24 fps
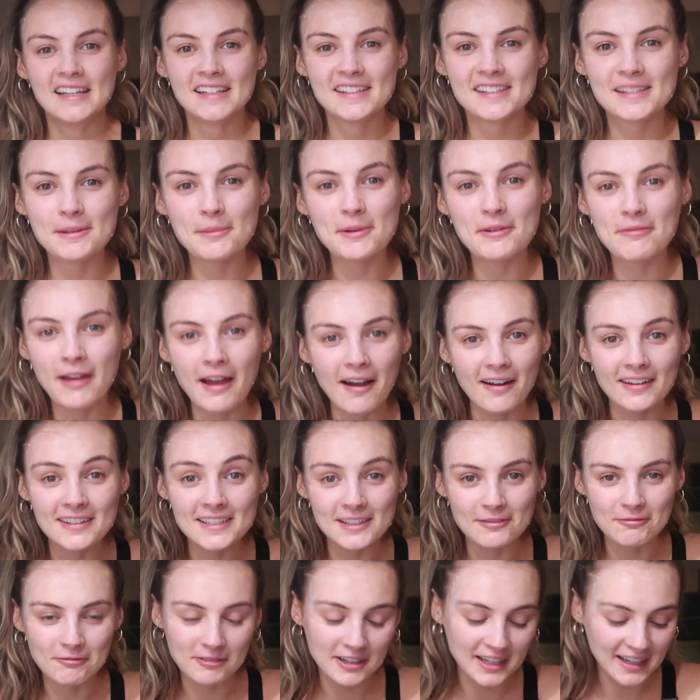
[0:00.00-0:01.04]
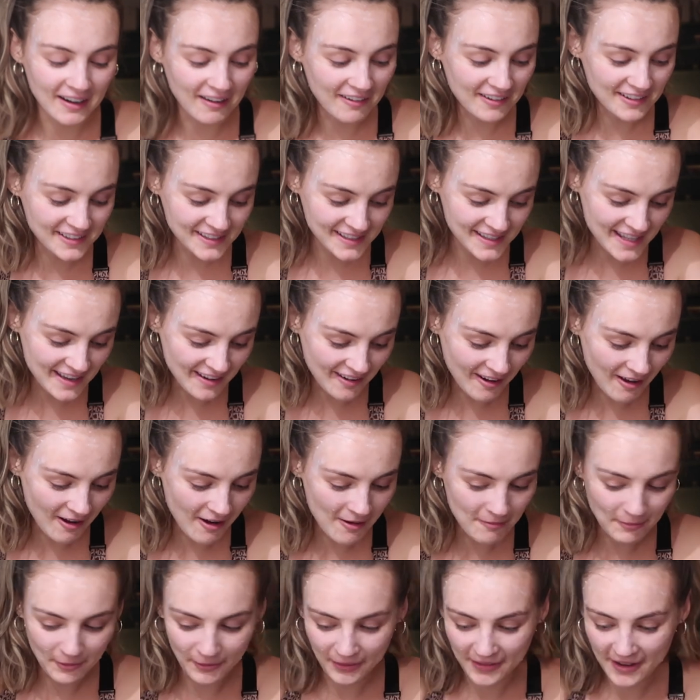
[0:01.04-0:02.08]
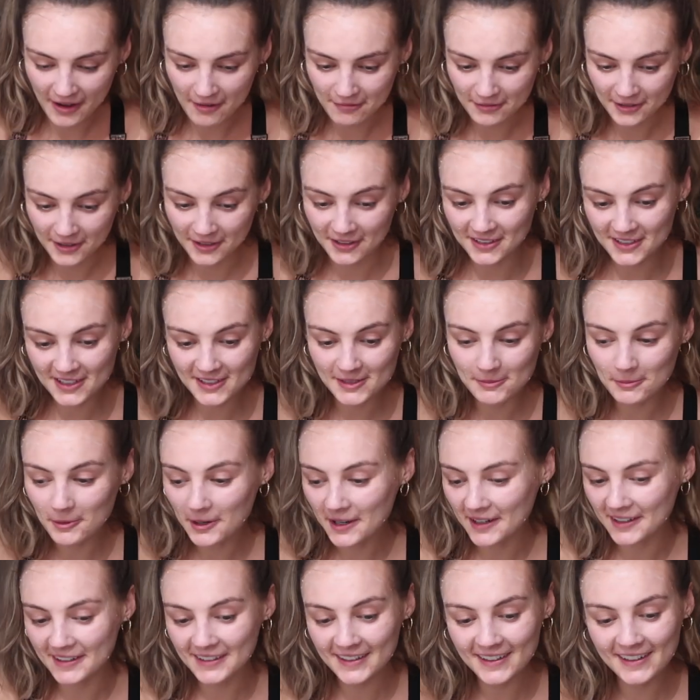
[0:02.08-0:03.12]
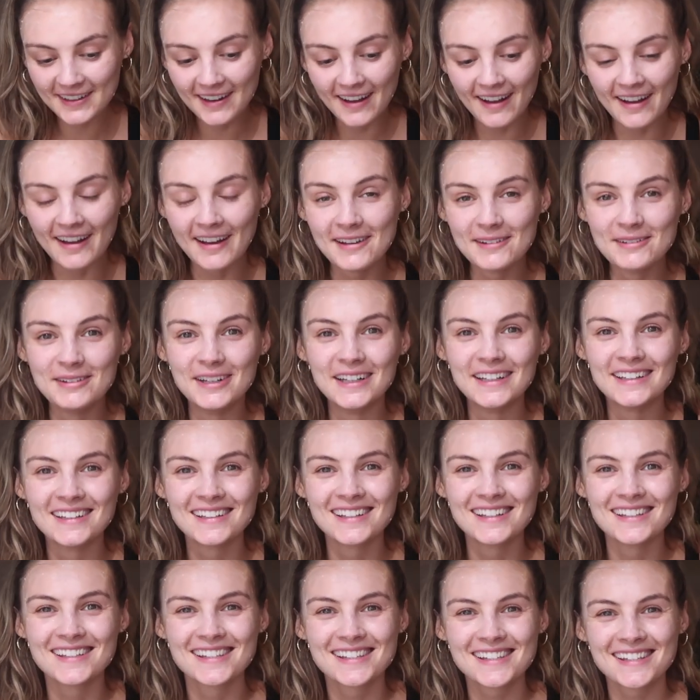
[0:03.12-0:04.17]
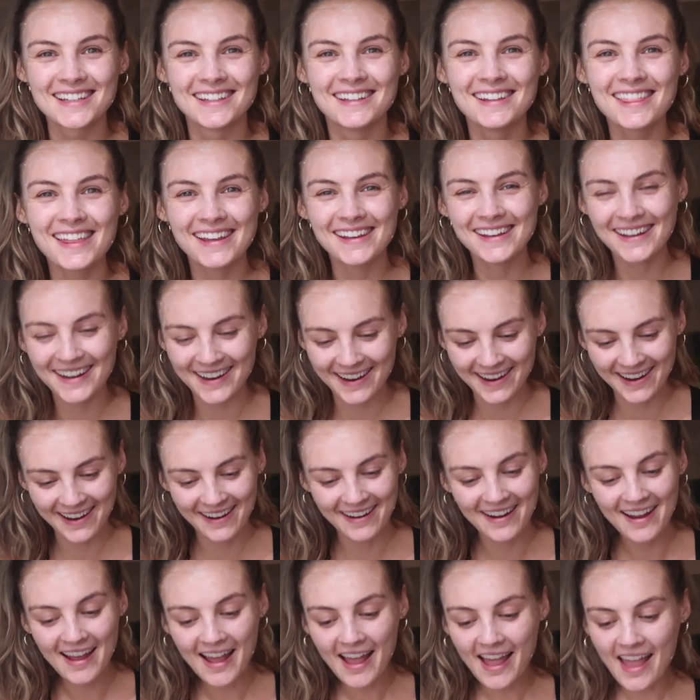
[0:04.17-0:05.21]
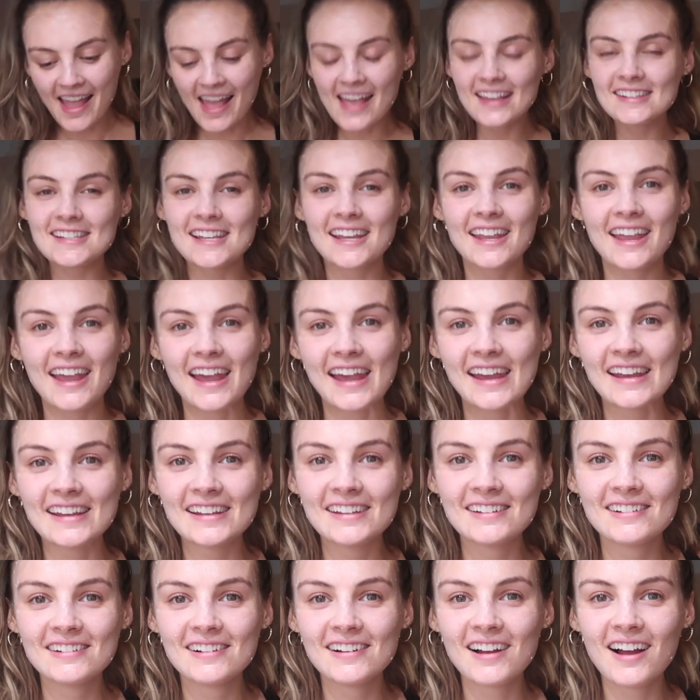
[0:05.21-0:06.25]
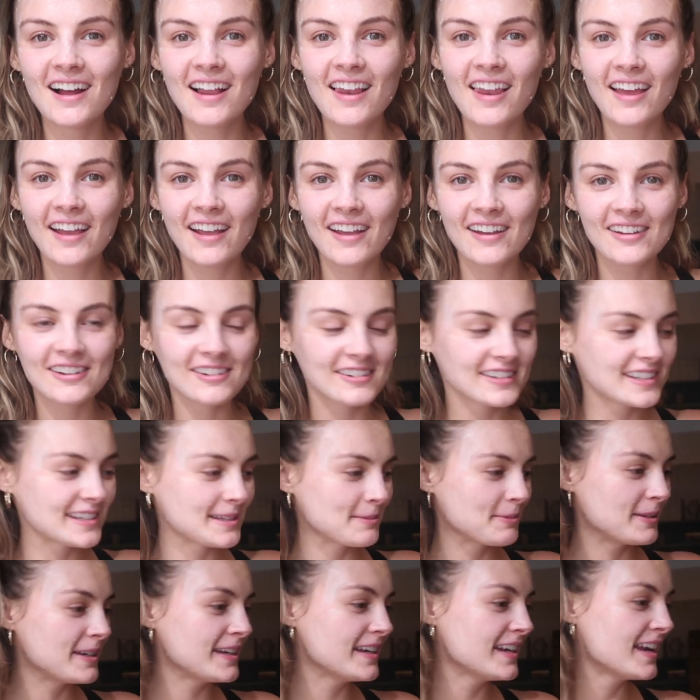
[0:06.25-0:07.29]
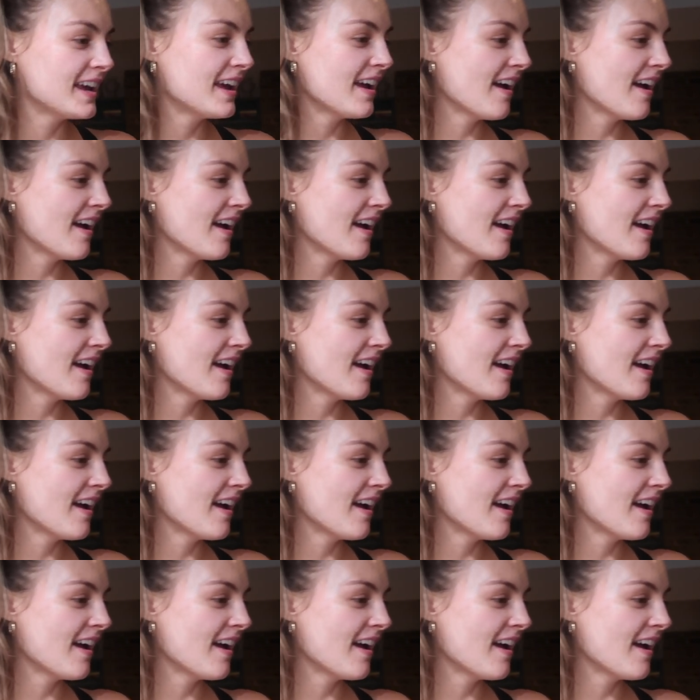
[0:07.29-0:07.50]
To be fair, I didn't realise the alarm on the oven doesn't work. So there you go. It's okay. I like it crispy.